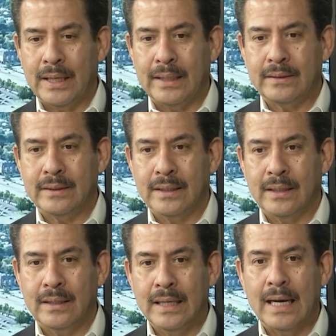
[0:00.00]
that
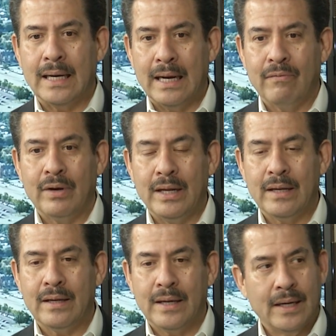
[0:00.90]
not
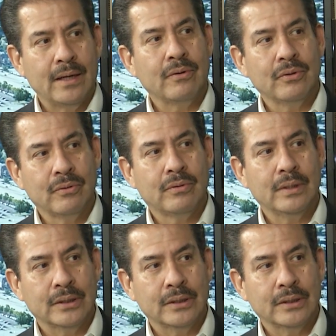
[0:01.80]
every kid who